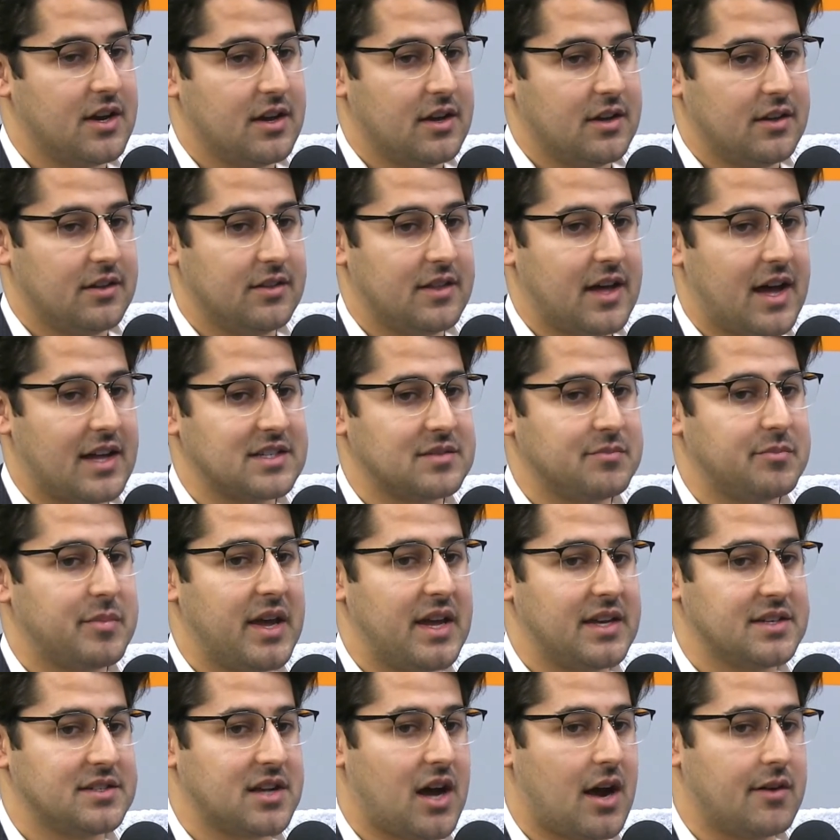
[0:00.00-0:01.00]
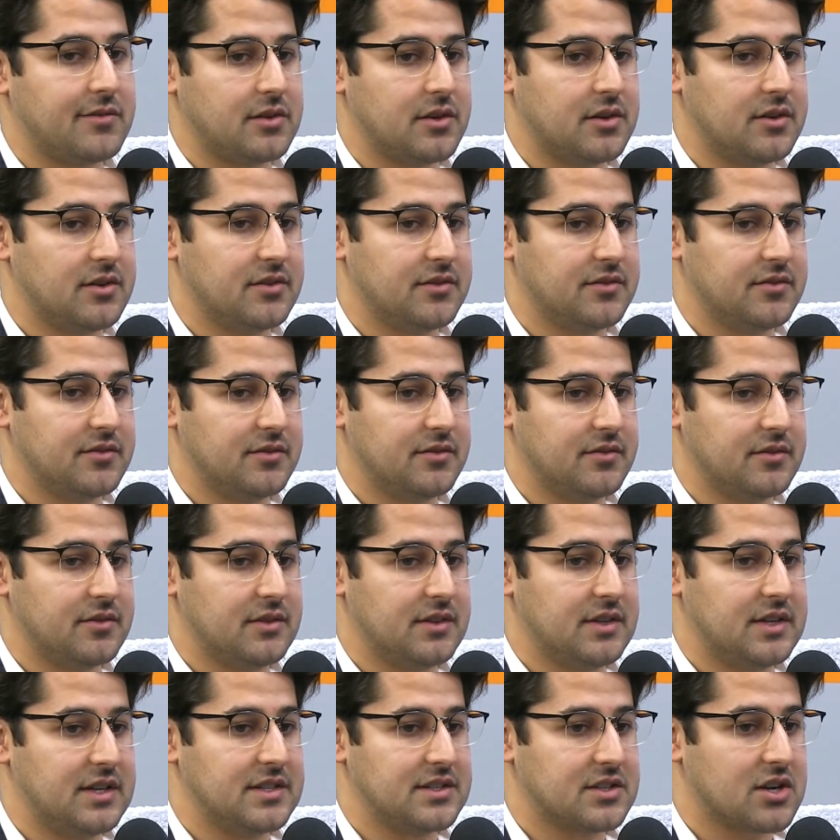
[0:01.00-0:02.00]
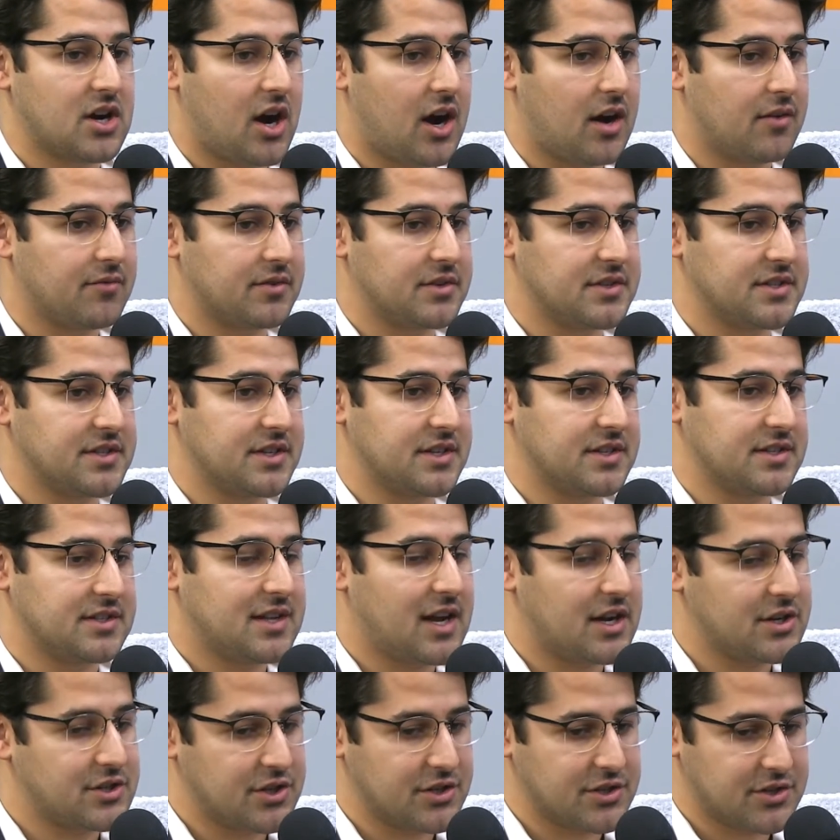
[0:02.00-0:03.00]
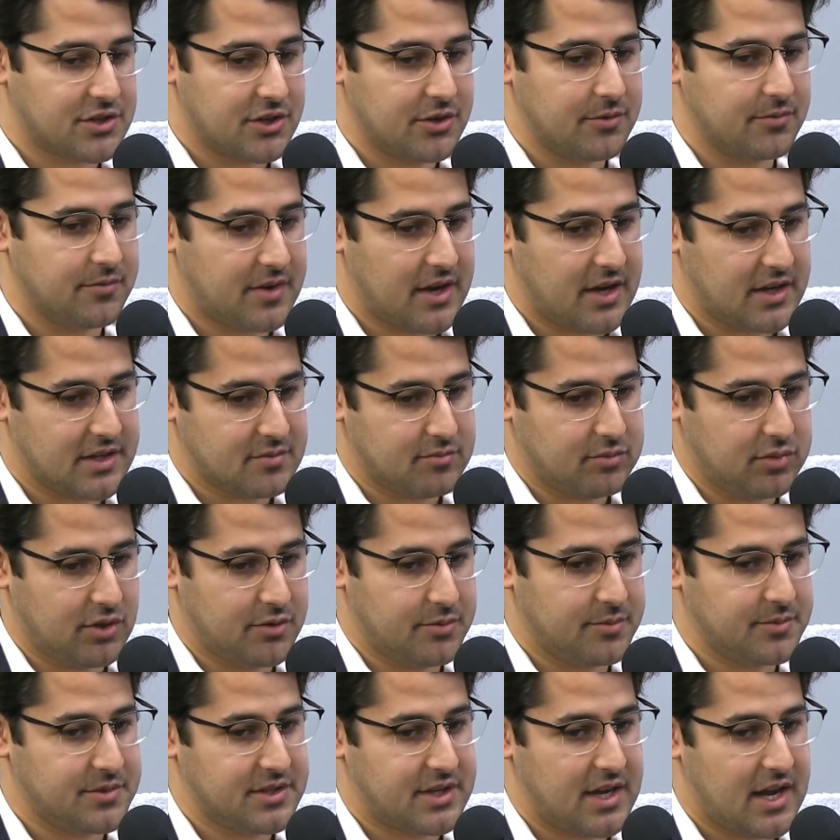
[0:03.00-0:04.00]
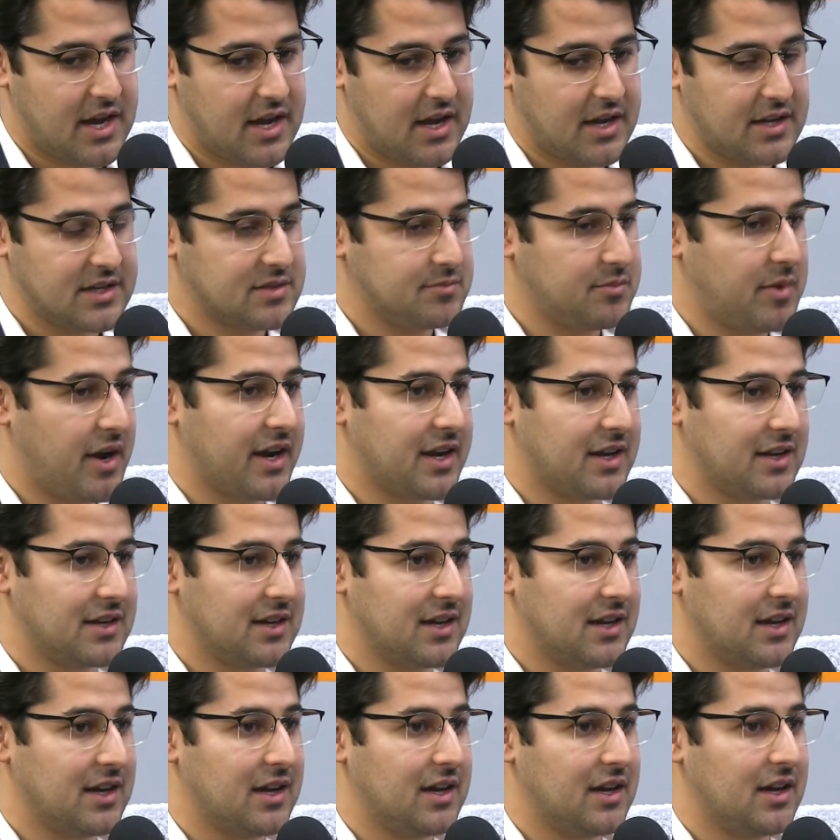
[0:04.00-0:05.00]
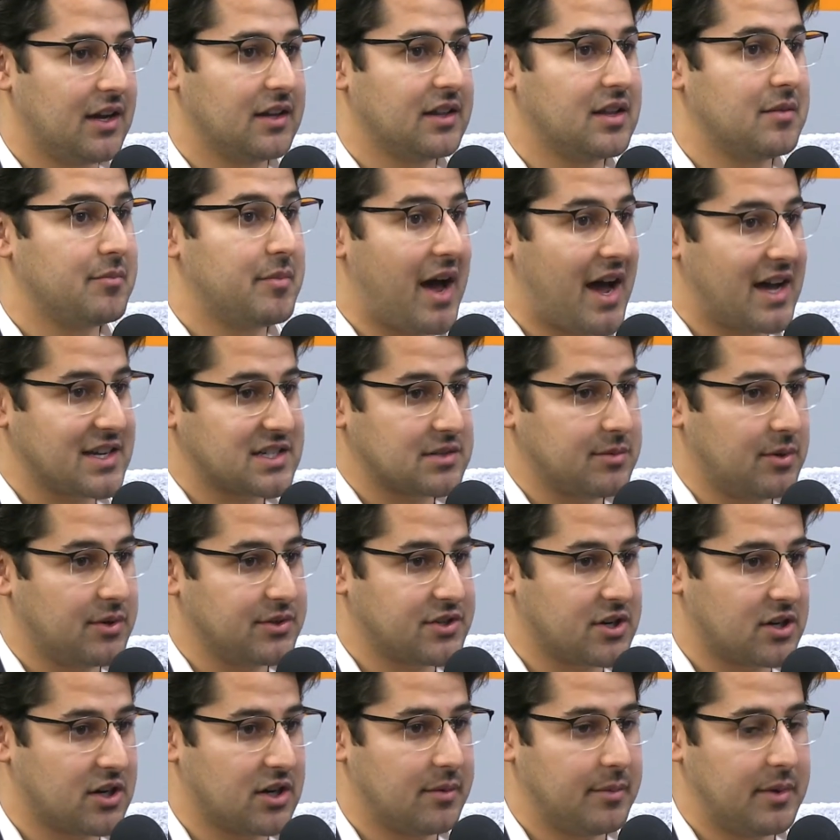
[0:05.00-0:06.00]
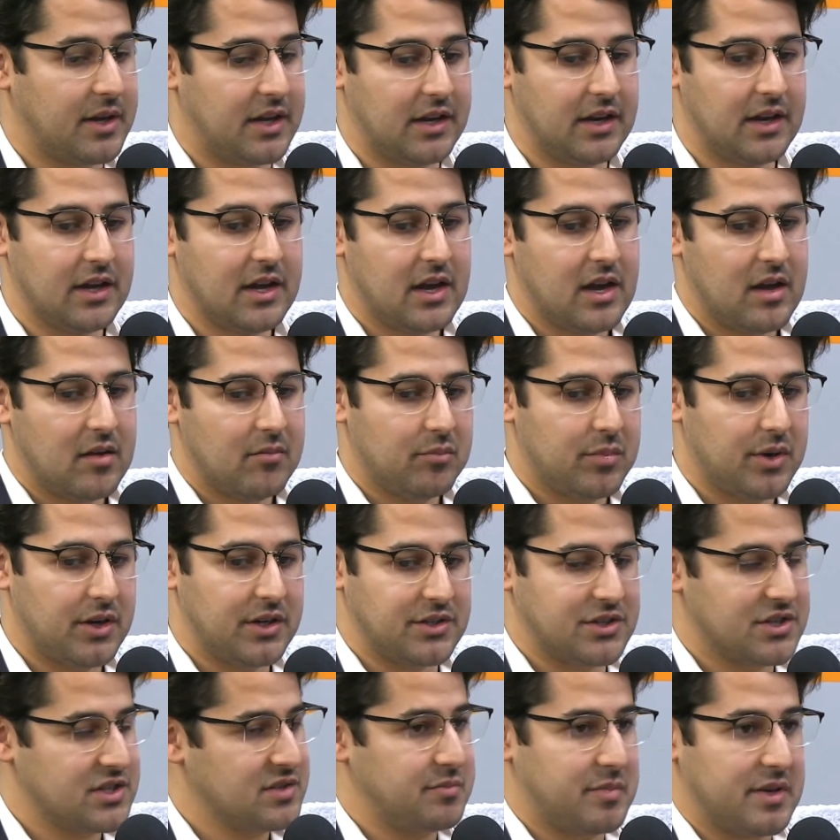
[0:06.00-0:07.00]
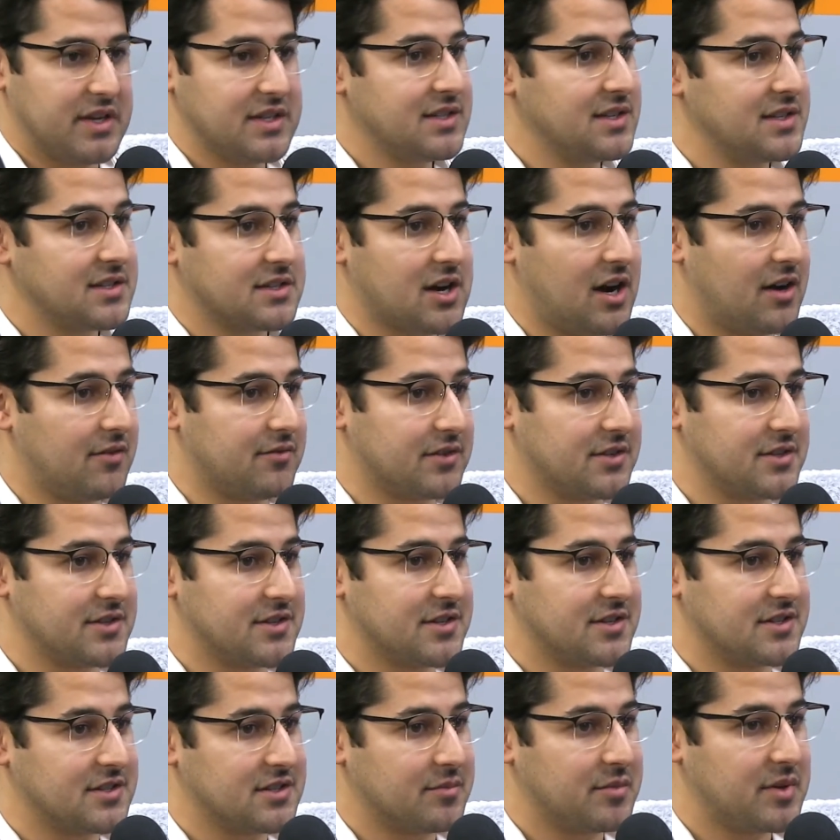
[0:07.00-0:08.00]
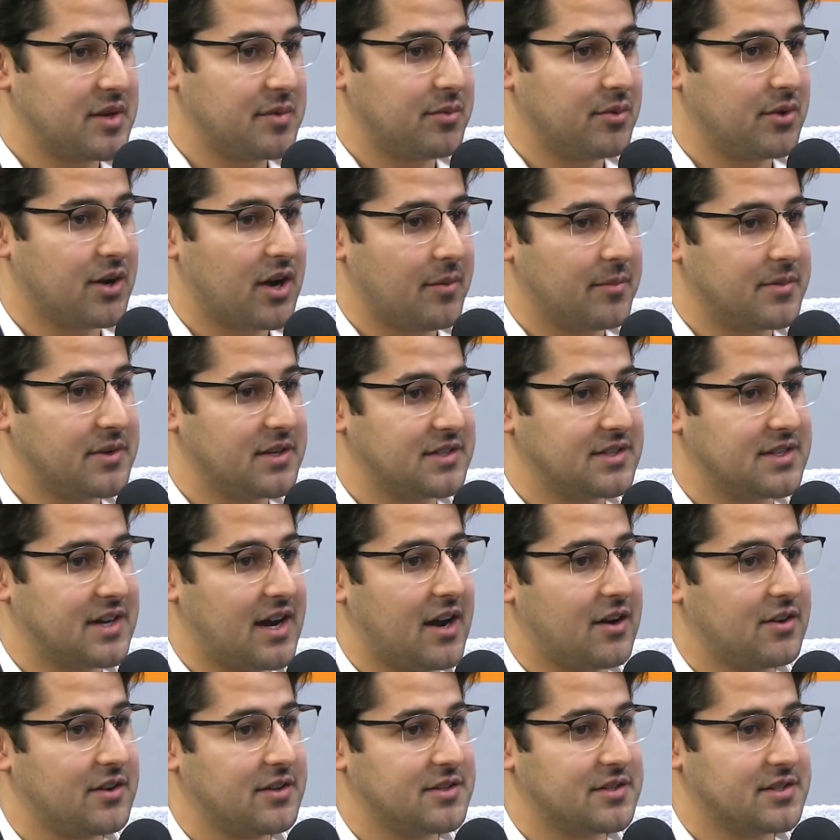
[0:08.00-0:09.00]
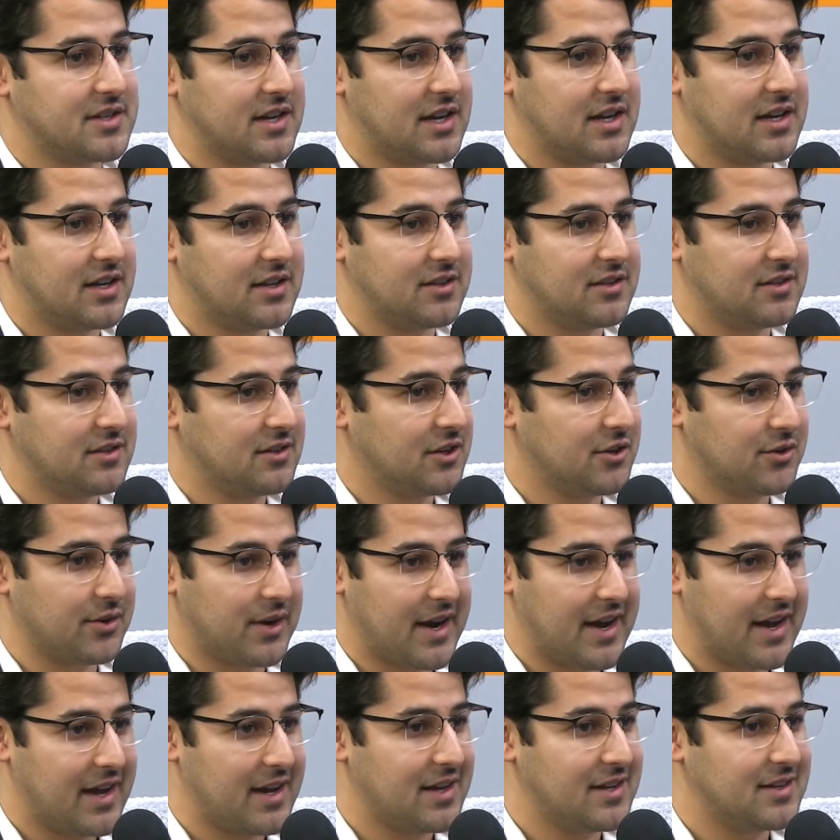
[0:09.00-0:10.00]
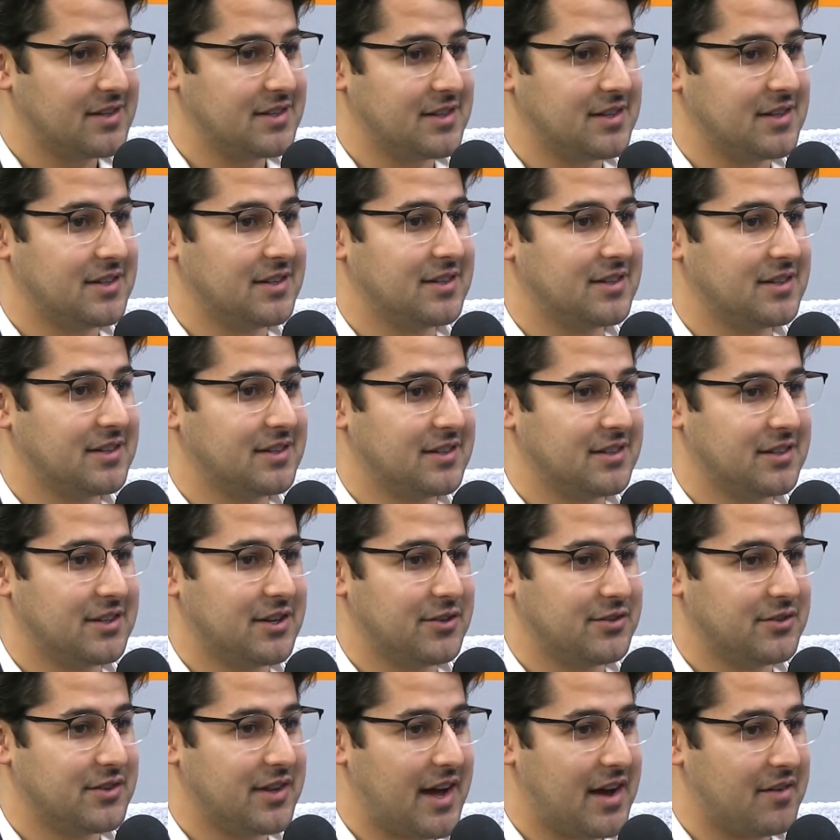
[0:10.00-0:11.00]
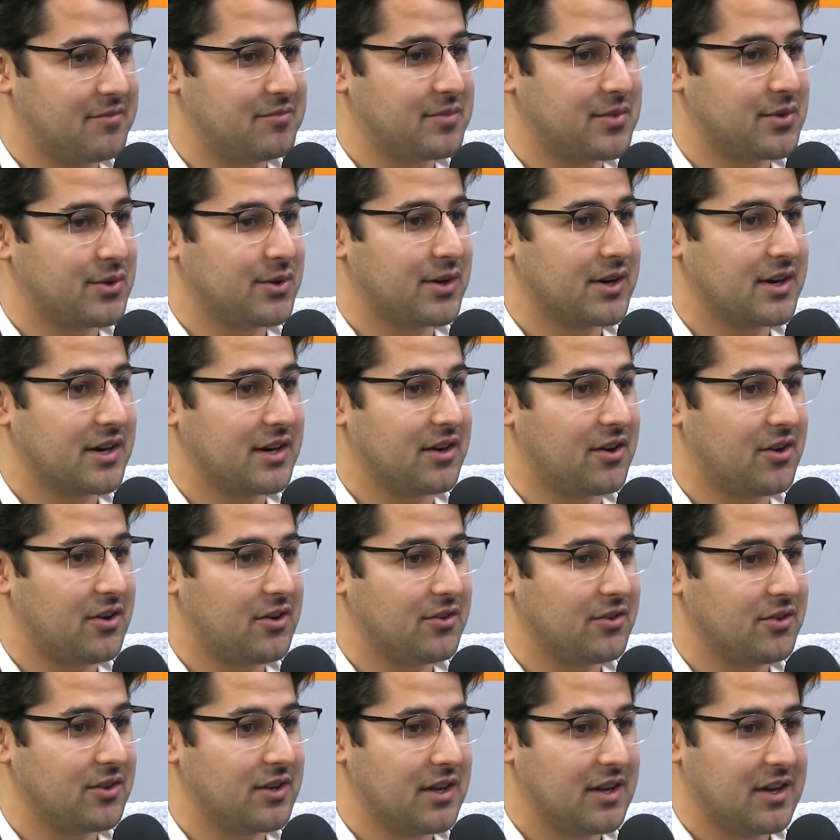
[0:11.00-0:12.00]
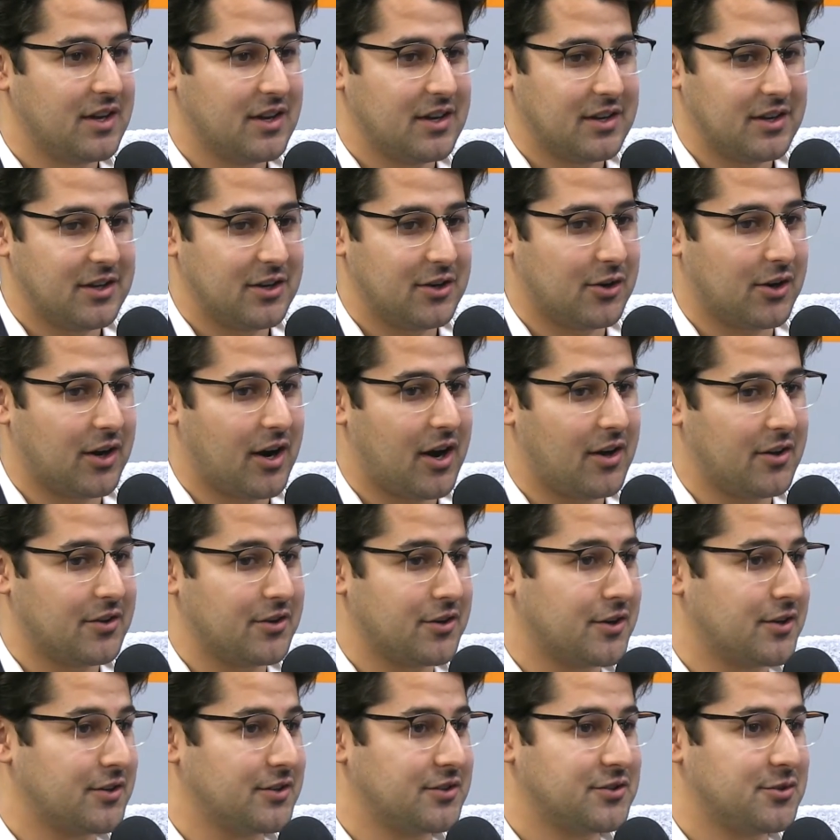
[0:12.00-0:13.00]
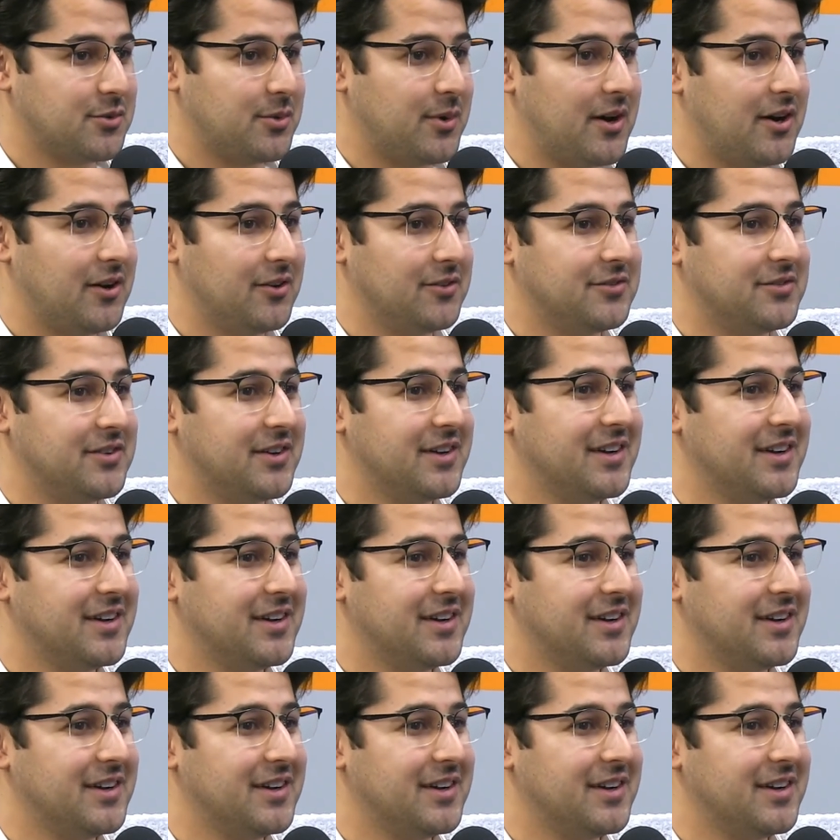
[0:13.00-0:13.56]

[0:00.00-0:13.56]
that's based off of these conferences, not just Hoopfest, Bloomsday, Spike and Dig, the basketball tournament, but just business conferences. The people come into town and stay at the Grand and you know Davenport and oh, all. Oh, yeah. You know our other twelve